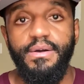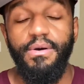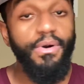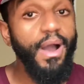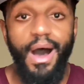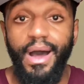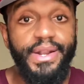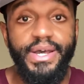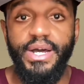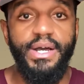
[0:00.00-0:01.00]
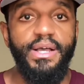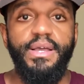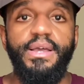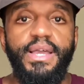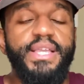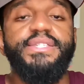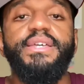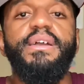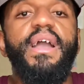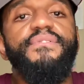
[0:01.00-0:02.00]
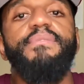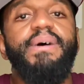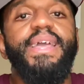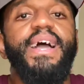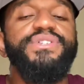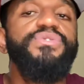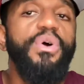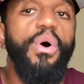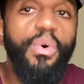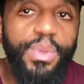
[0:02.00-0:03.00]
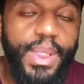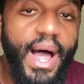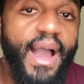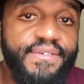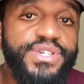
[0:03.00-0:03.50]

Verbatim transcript: or a Honda. It's everybody has their own life.